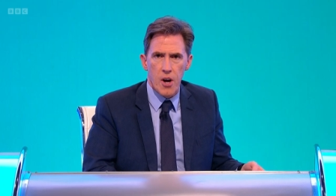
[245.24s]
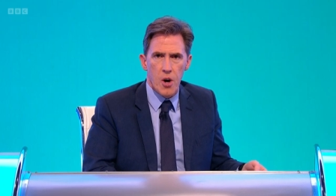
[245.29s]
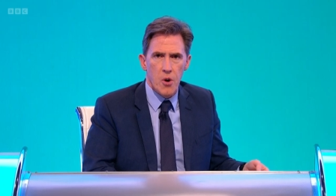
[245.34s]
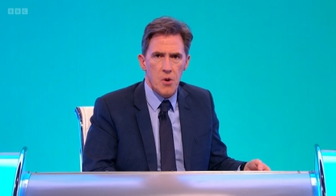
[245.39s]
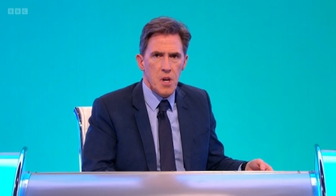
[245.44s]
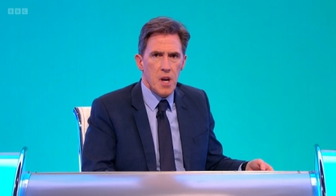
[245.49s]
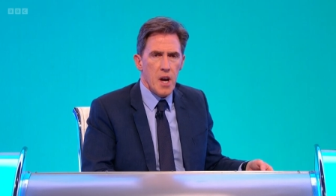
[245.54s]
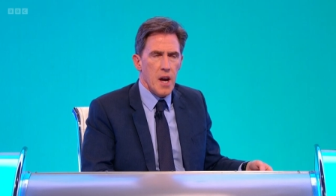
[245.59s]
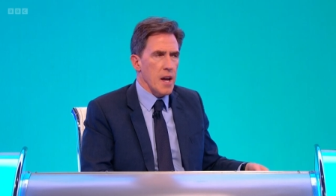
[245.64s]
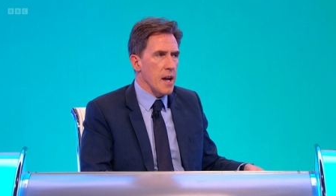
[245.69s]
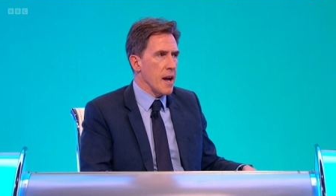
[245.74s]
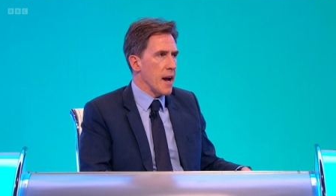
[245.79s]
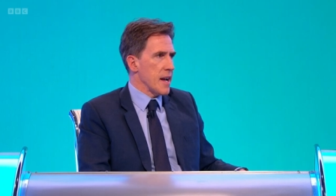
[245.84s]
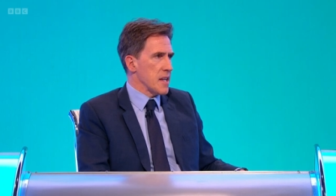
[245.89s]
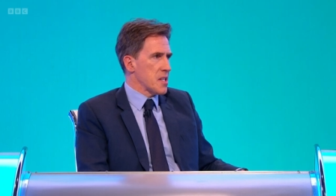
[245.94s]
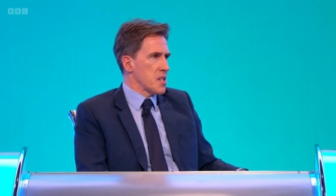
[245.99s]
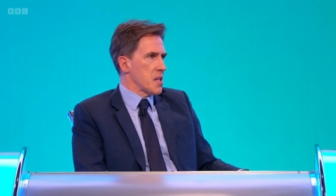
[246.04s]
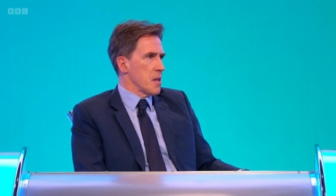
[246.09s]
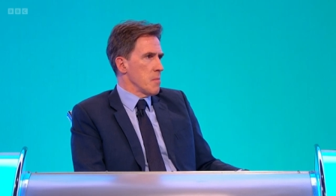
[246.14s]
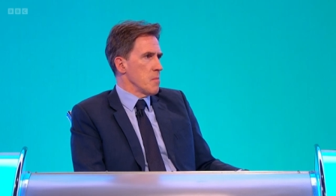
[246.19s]
OK, yes.
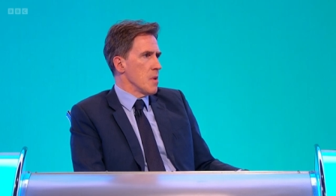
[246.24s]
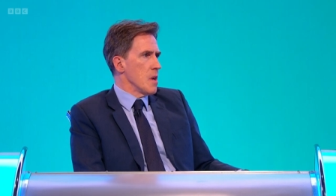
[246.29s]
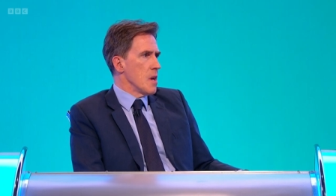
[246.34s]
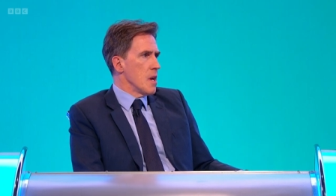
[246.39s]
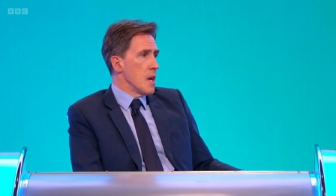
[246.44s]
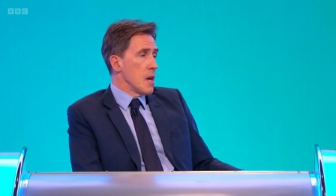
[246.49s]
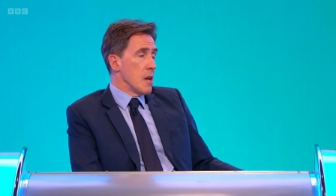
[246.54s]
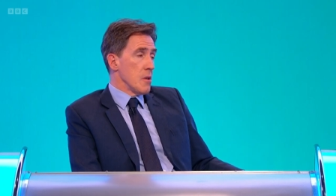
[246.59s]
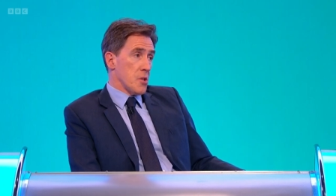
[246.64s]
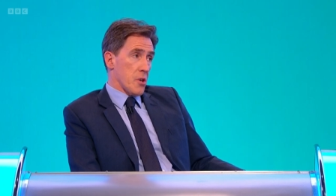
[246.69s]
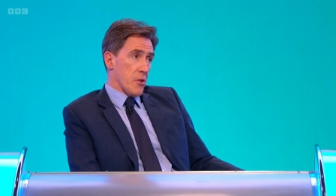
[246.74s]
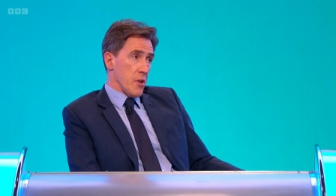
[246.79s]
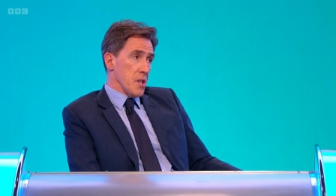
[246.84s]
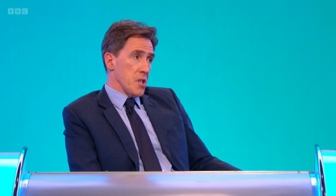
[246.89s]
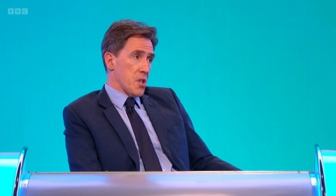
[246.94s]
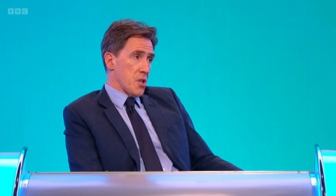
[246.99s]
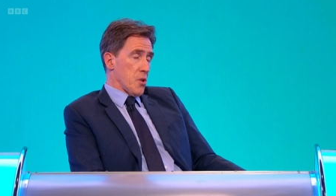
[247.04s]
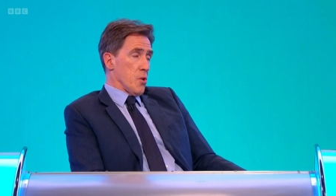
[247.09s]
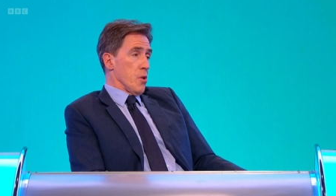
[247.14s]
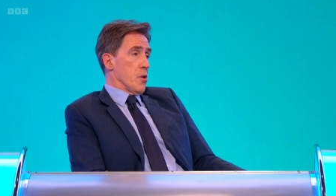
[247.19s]
Asim, it's a great
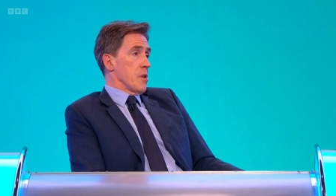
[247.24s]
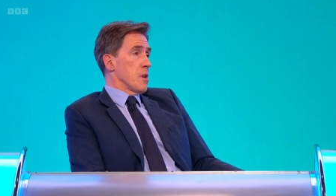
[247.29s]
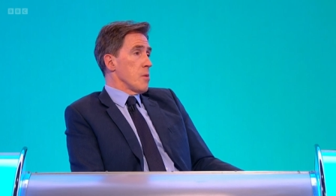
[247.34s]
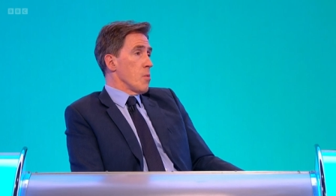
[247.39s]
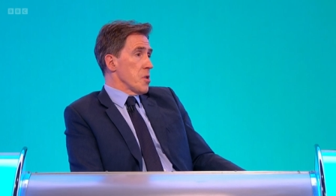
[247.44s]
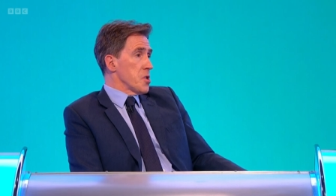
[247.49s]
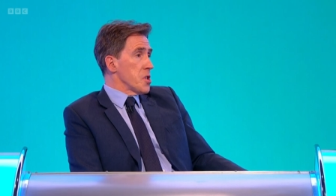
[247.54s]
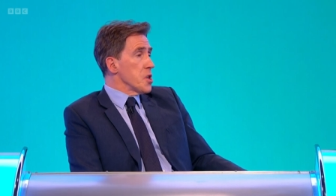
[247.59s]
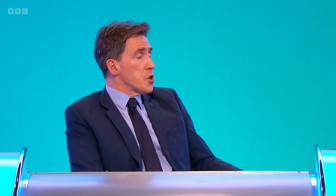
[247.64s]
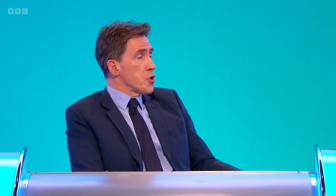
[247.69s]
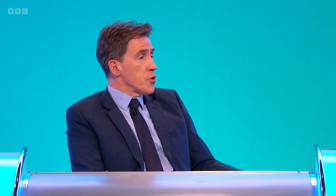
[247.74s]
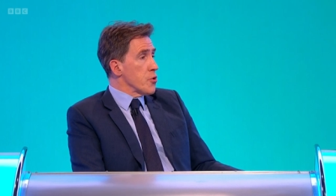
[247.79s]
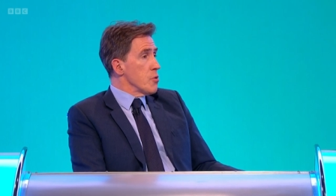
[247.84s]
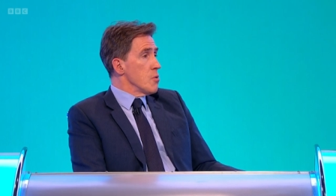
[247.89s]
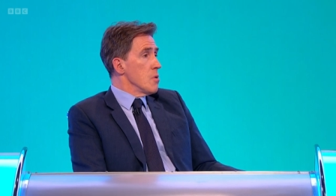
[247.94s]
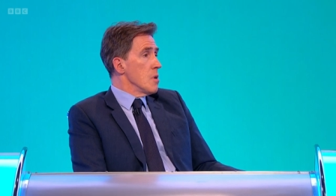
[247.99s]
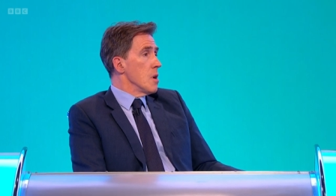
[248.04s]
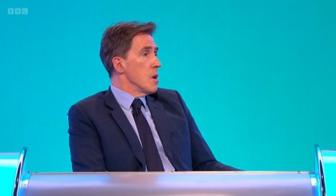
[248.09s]
story. Was it true